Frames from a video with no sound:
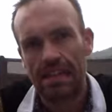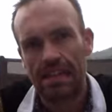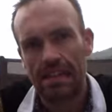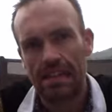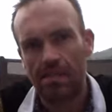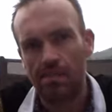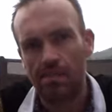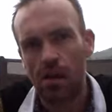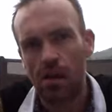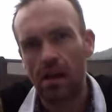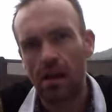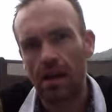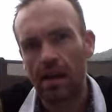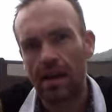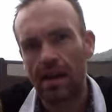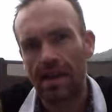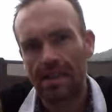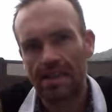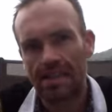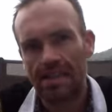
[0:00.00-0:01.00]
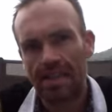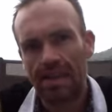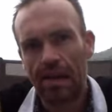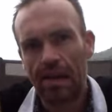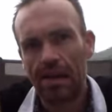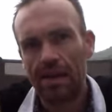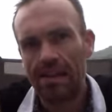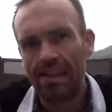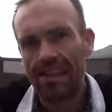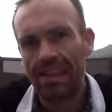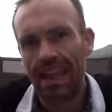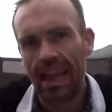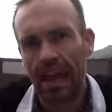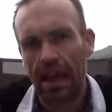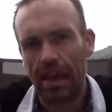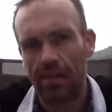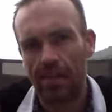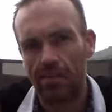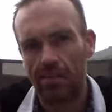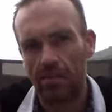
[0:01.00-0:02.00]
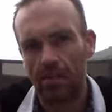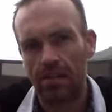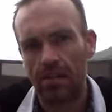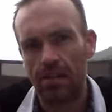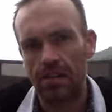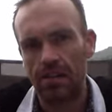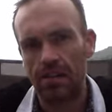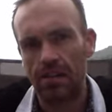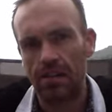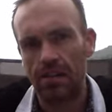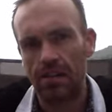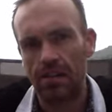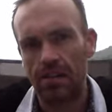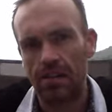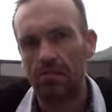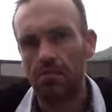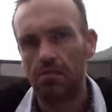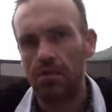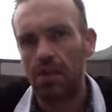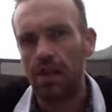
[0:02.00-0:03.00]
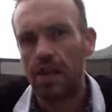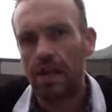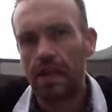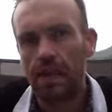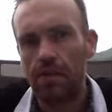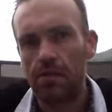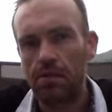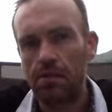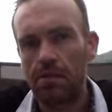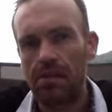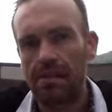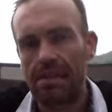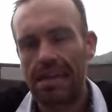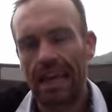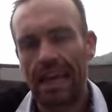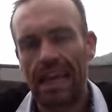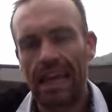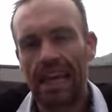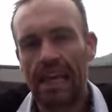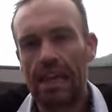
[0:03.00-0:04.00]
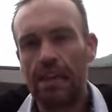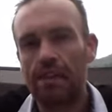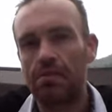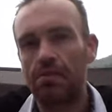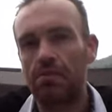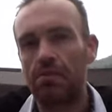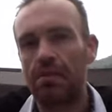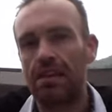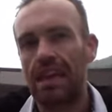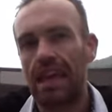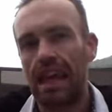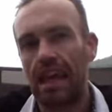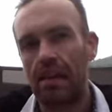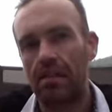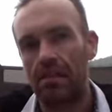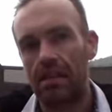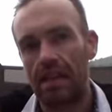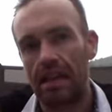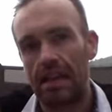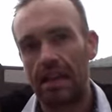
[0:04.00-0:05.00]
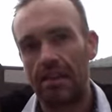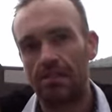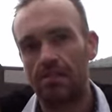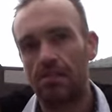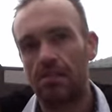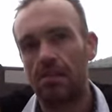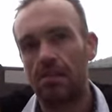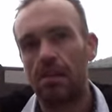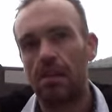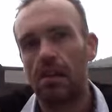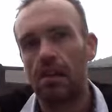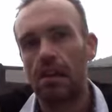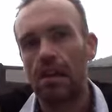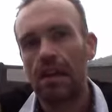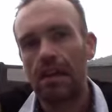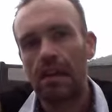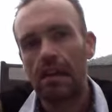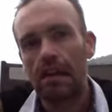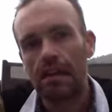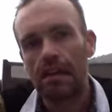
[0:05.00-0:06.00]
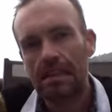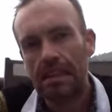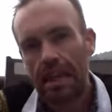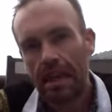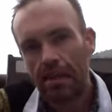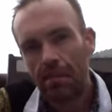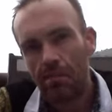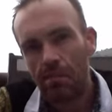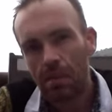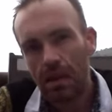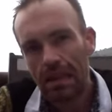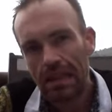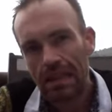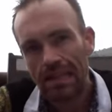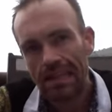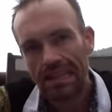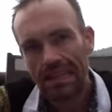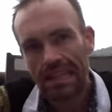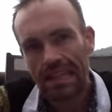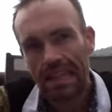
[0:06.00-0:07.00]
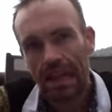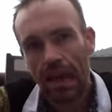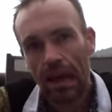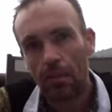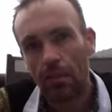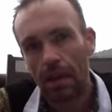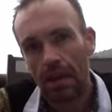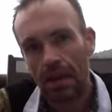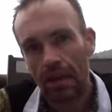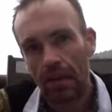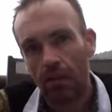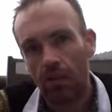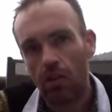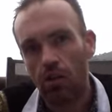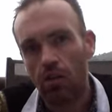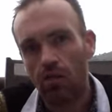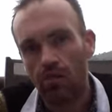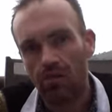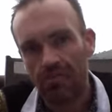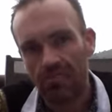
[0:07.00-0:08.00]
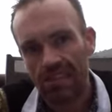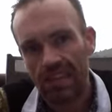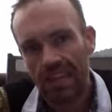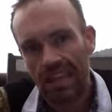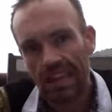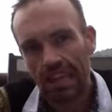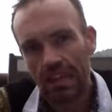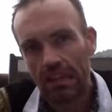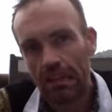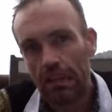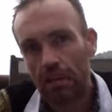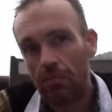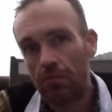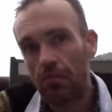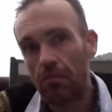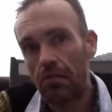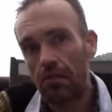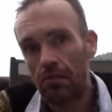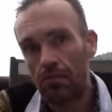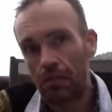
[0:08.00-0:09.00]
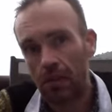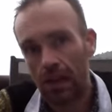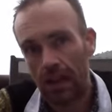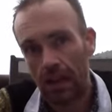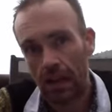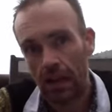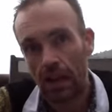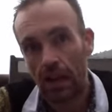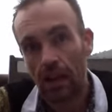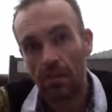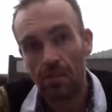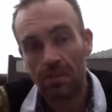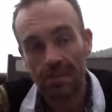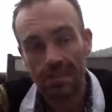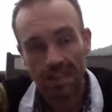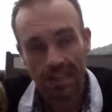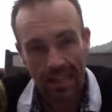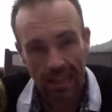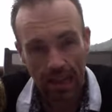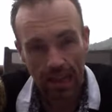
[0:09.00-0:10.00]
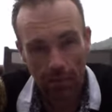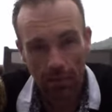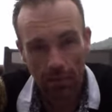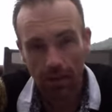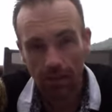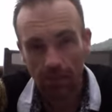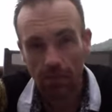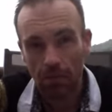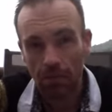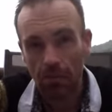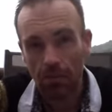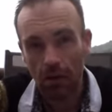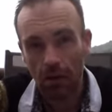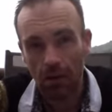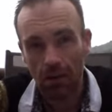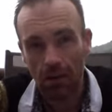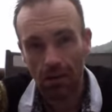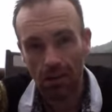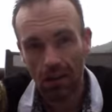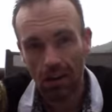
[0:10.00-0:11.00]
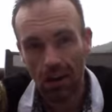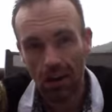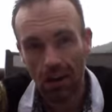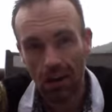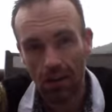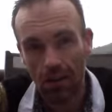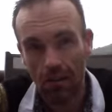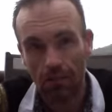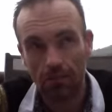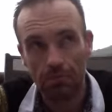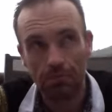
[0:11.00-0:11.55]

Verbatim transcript: and the markets going down because what you've got to take into account is if that money's coming from the Indian rupee, it's coming from Hong Kong,